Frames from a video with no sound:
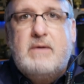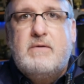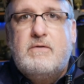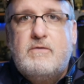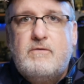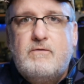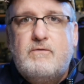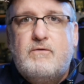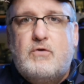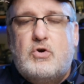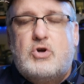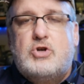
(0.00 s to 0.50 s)

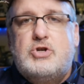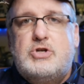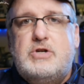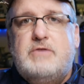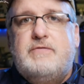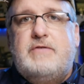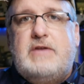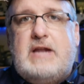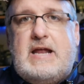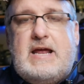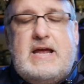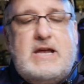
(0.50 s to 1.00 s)
version
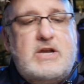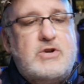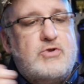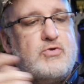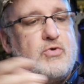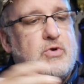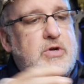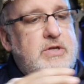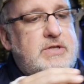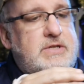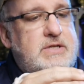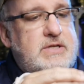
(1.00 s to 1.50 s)
of an
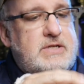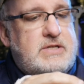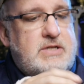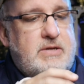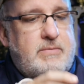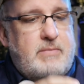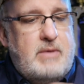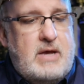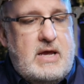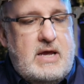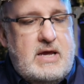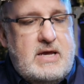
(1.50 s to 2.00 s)
Android
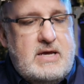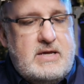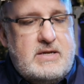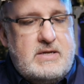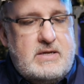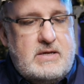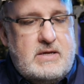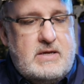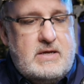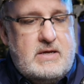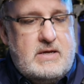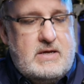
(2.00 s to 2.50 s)
system,
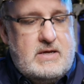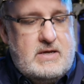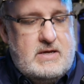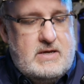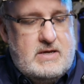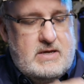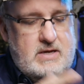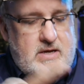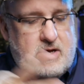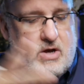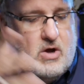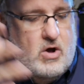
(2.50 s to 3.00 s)
and
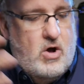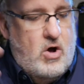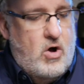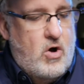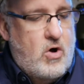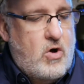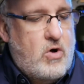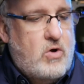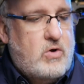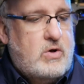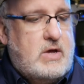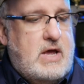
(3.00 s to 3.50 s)

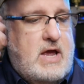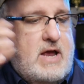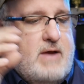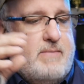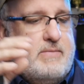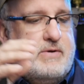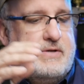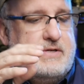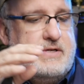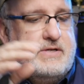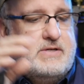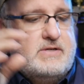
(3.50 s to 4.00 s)
all
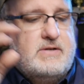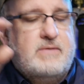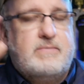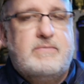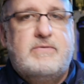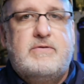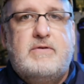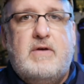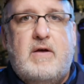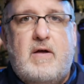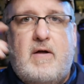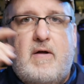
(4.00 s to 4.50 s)
camera
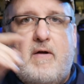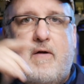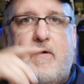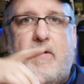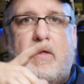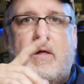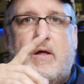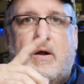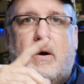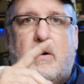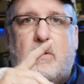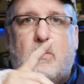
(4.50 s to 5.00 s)
systems
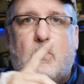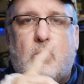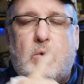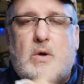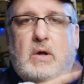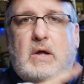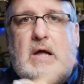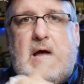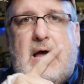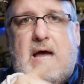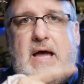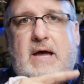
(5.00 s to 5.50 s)

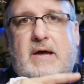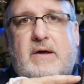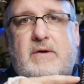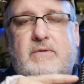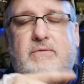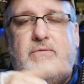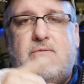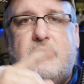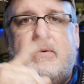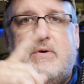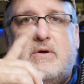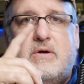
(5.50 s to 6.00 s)
will
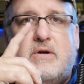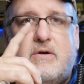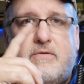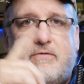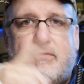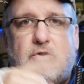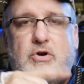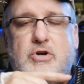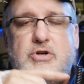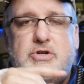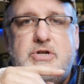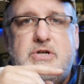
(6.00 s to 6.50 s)
have a
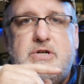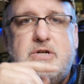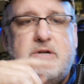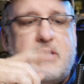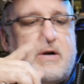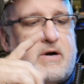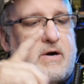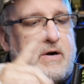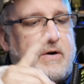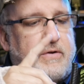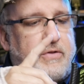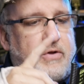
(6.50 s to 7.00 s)

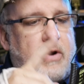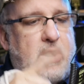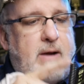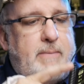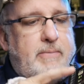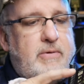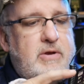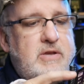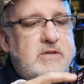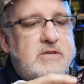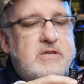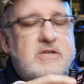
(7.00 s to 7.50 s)
version of their
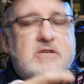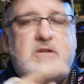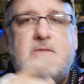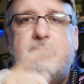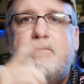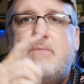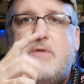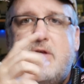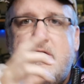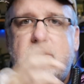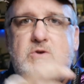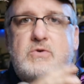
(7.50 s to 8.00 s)
operating
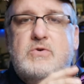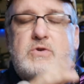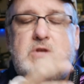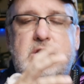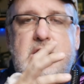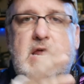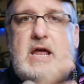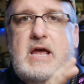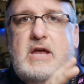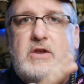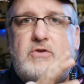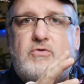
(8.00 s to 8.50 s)
system. They use
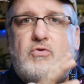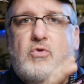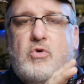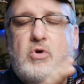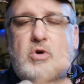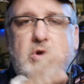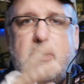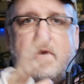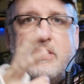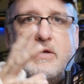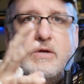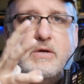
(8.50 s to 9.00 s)
an
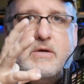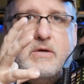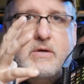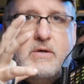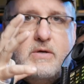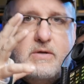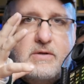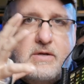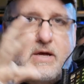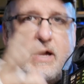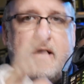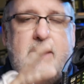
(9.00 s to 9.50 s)
Android
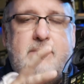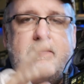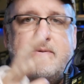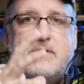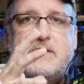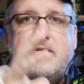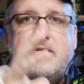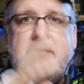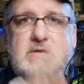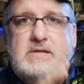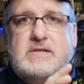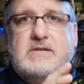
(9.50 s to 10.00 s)
type
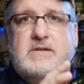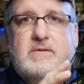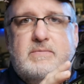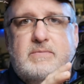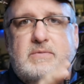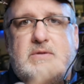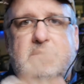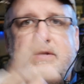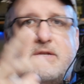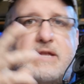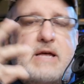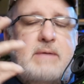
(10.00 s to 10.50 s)
system.
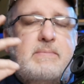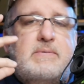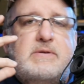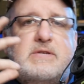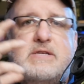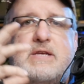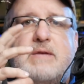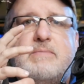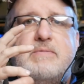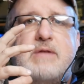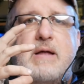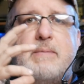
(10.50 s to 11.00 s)

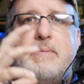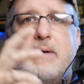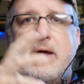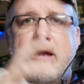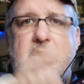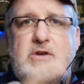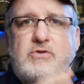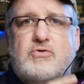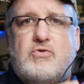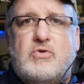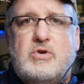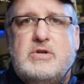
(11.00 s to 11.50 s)
Same type of
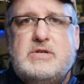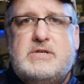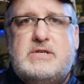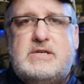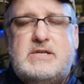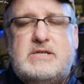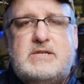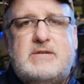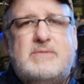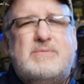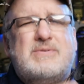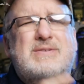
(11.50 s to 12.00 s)
Android
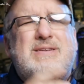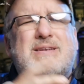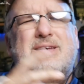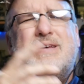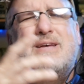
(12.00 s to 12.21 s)
systems.